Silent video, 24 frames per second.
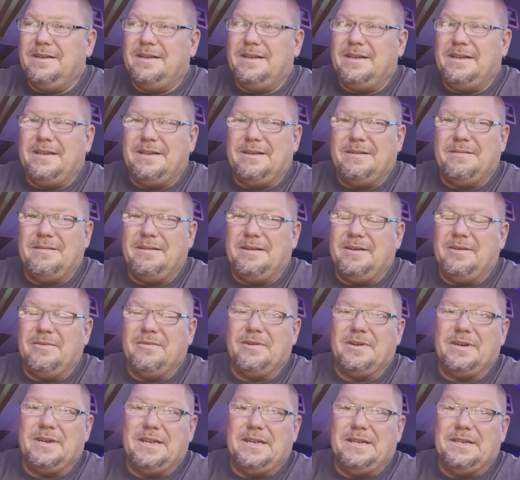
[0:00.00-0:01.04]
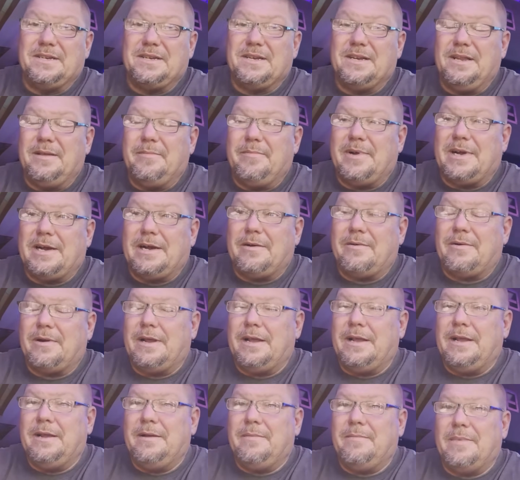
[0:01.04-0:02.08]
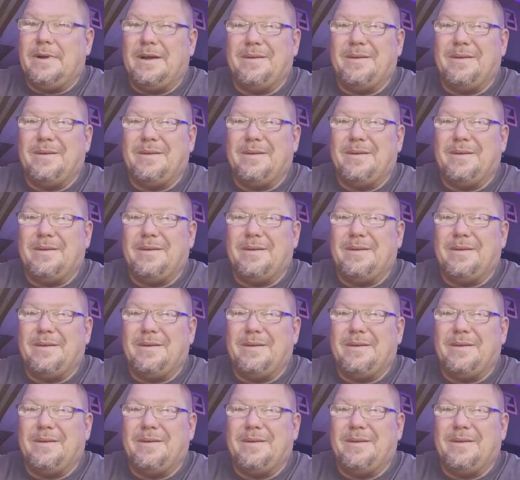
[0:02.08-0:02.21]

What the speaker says: and, you know, a decently powered amp.